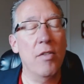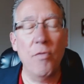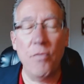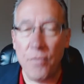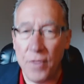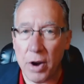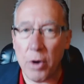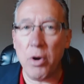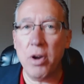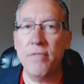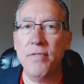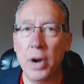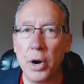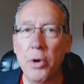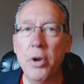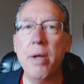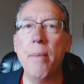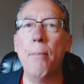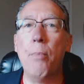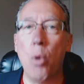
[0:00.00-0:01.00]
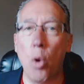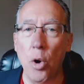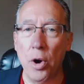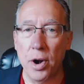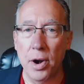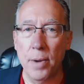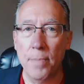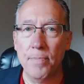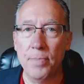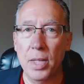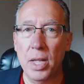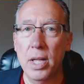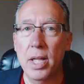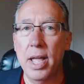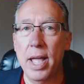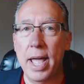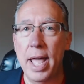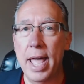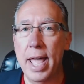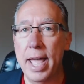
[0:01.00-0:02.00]
Very, very important.
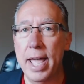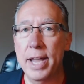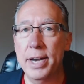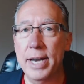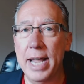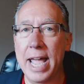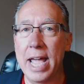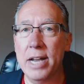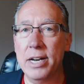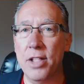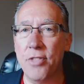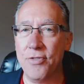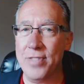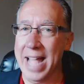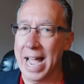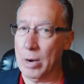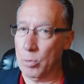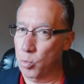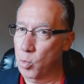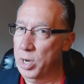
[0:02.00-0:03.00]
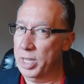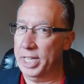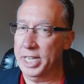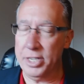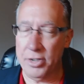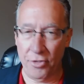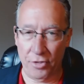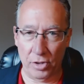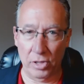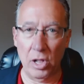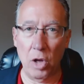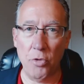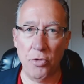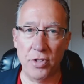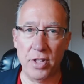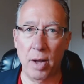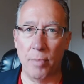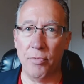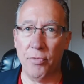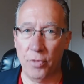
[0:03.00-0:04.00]
And, and it's not really
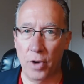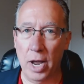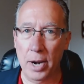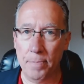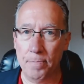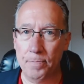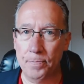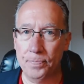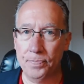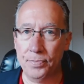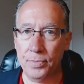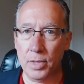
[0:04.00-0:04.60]
disclosed up front.